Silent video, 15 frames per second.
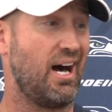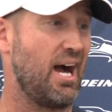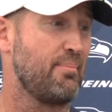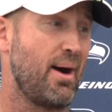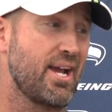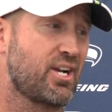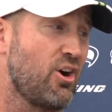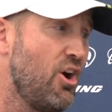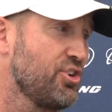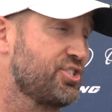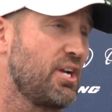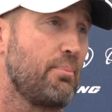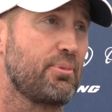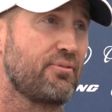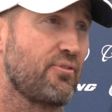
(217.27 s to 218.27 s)
I might call
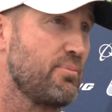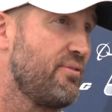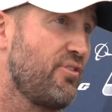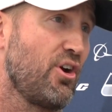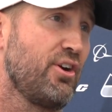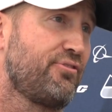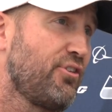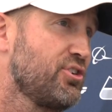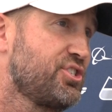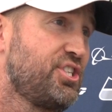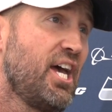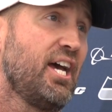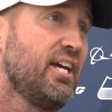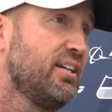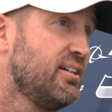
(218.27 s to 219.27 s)
something from the very first
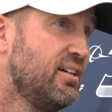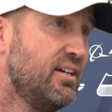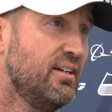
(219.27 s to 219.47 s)
day,